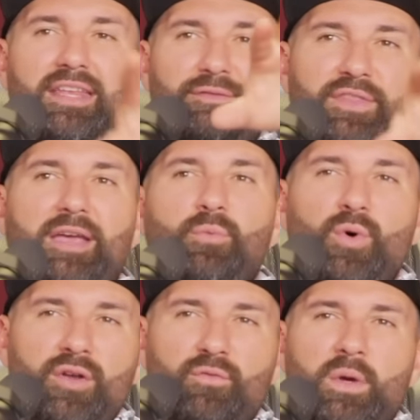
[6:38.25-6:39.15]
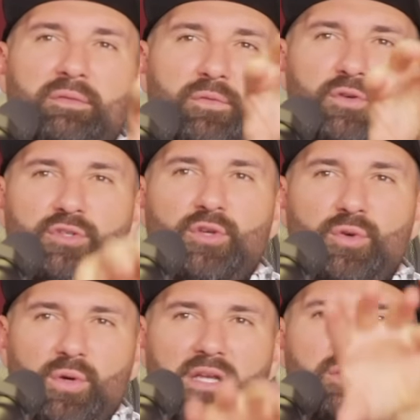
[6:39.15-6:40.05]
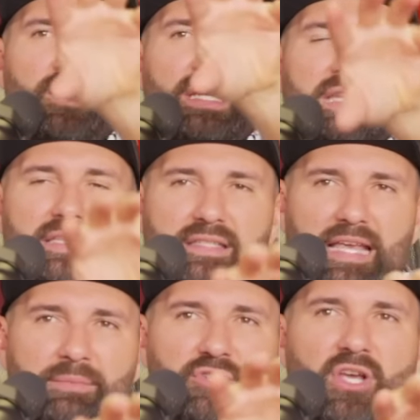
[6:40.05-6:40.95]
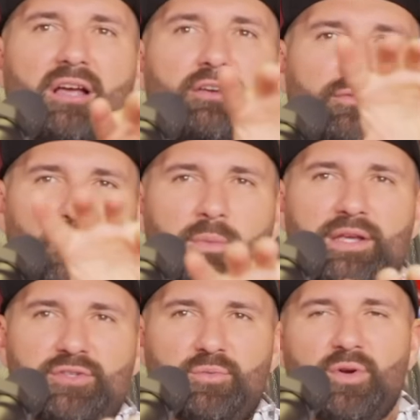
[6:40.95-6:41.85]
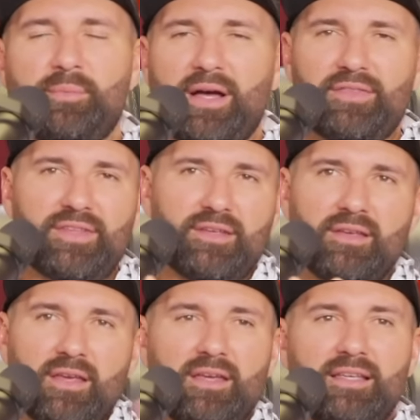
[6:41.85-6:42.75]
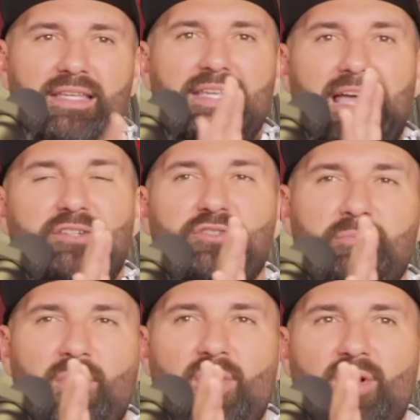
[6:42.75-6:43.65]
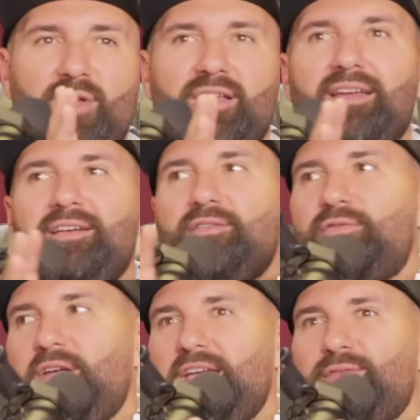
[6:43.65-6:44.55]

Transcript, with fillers: If they would have went for two and you're in the same shotgun formation, what about the catch the ball, fake